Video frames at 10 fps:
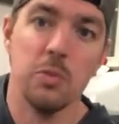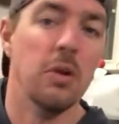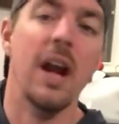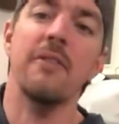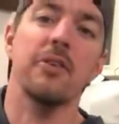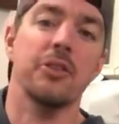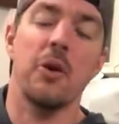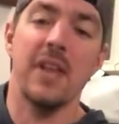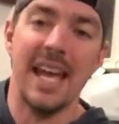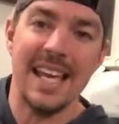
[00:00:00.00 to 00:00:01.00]
We're not even going to
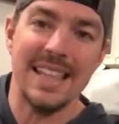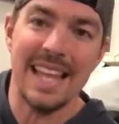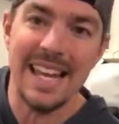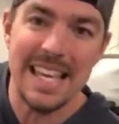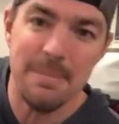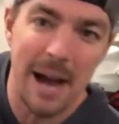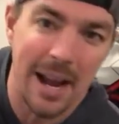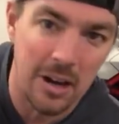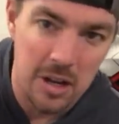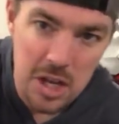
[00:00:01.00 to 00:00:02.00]
throw that E
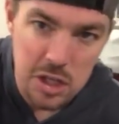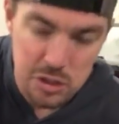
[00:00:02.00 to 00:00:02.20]
minor.